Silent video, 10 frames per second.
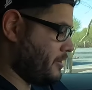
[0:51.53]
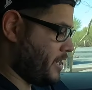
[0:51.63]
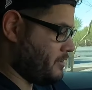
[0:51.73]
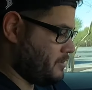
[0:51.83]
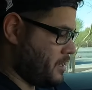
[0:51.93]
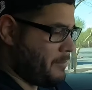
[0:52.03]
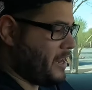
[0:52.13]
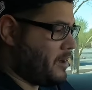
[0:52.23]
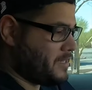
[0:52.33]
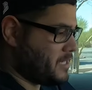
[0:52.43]
great. I mean,
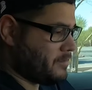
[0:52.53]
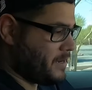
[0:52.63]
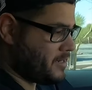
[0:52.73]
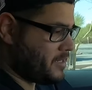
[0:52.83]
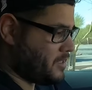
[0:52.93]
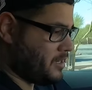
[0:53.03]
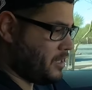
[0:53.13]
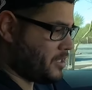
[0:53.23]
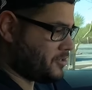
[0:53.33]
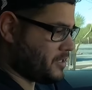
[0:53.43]
obviously compared to
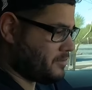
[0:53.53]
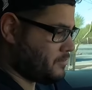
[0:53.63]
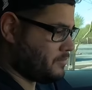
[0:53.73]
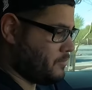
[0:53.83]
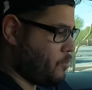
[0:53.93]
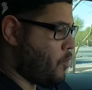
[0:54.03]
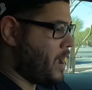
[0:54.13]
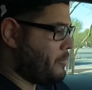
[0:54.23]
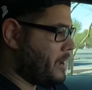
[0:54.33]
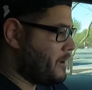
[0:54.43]
Elantra, it's
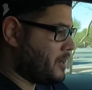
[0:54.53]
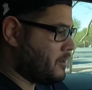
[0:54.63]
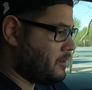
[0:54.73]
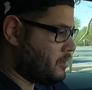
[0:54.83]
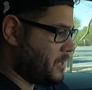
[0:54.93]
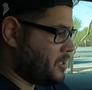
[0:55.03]
way better. I mean,